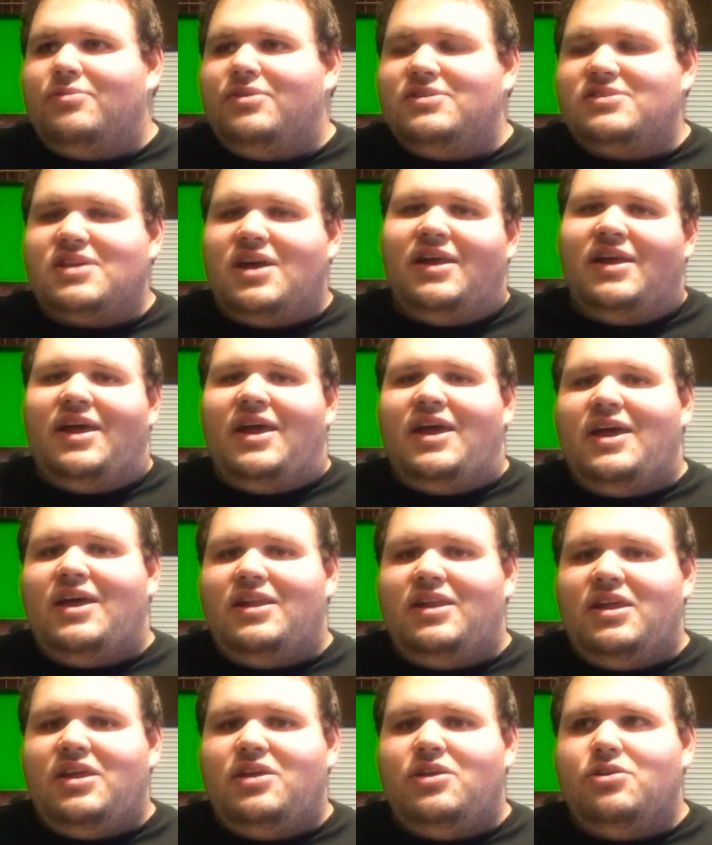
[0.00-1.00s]
He's got
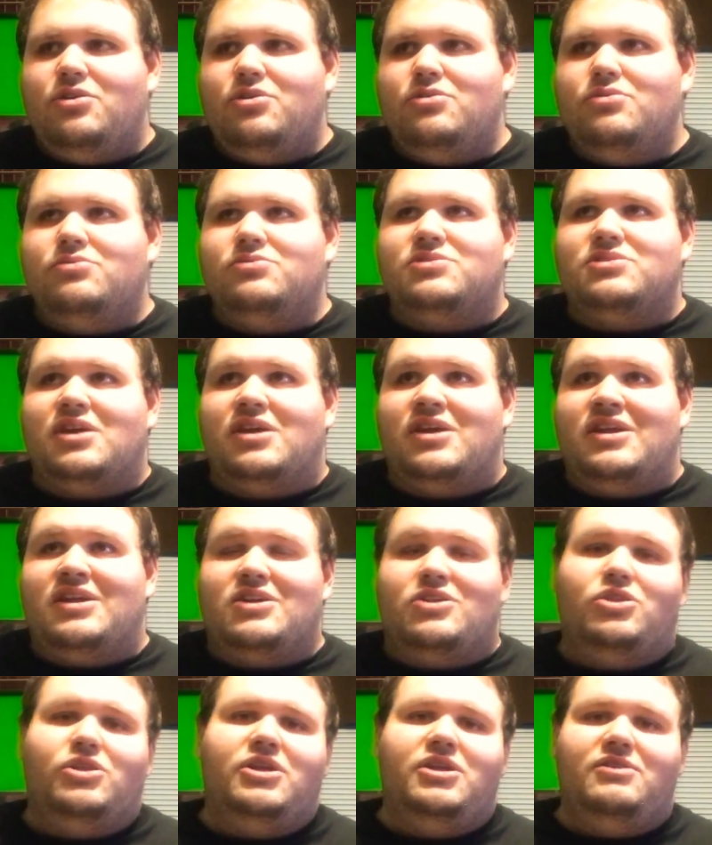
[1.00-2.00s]
Eddie, who's a
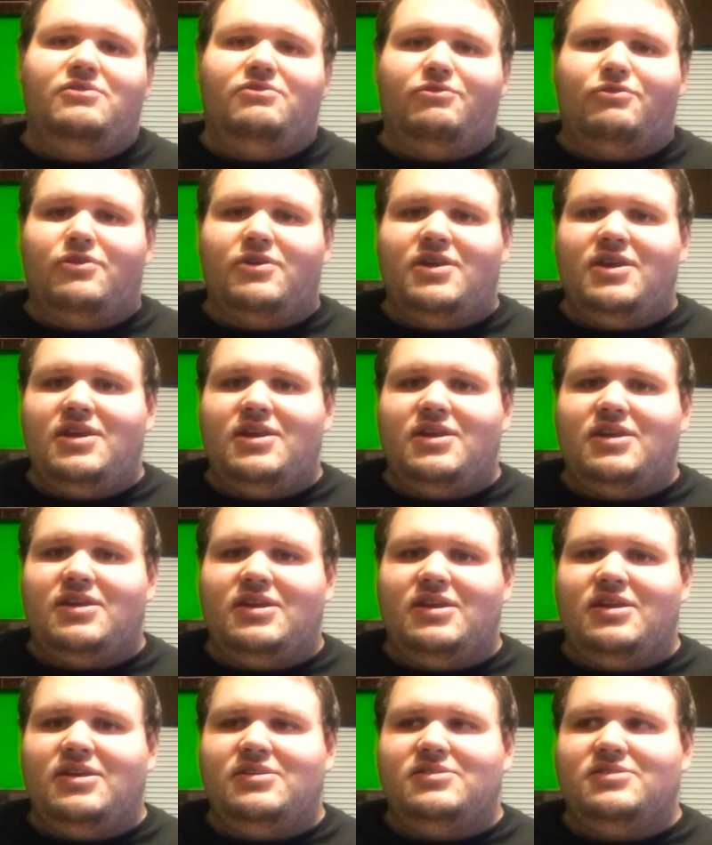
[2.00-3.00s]
clean freak.
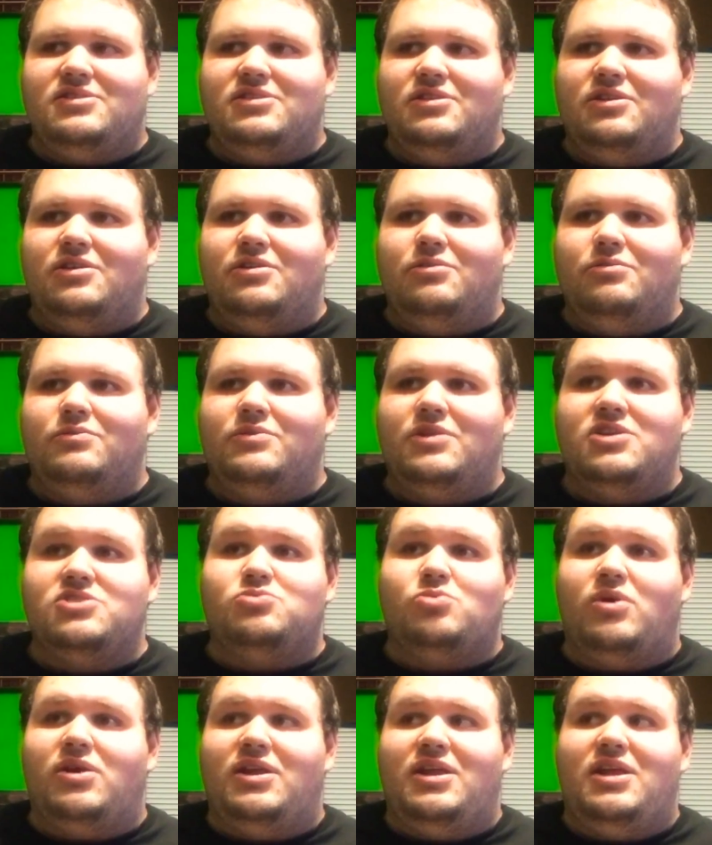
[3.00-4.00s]
He's,
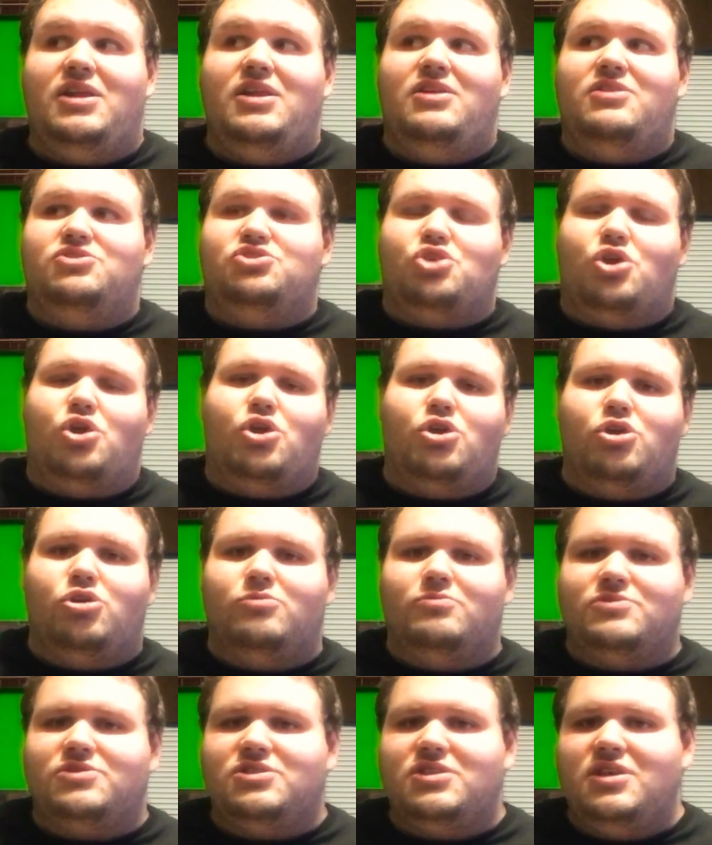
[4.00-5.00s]
doesn't want any
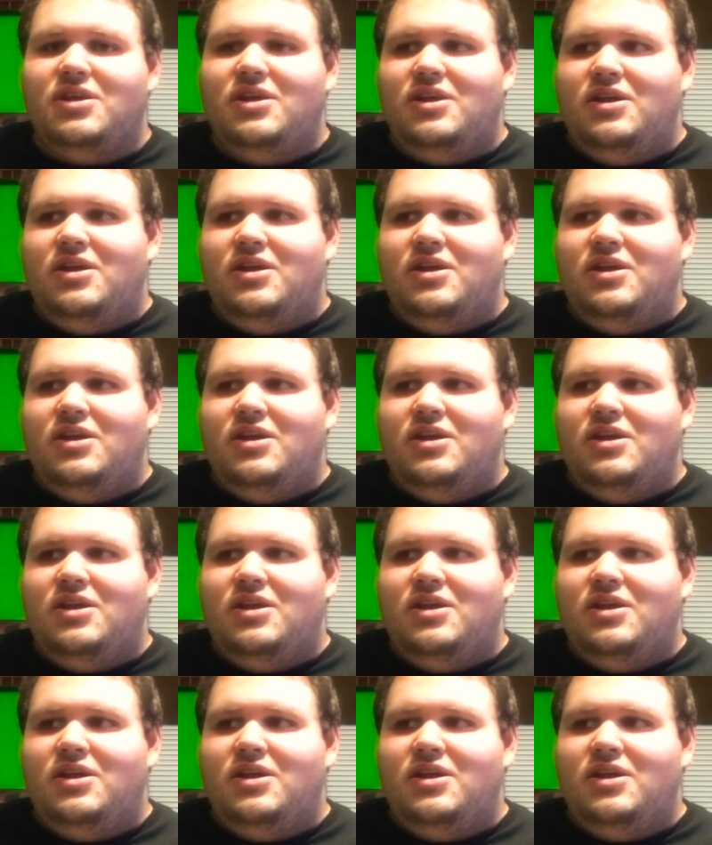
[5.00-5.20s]
germs.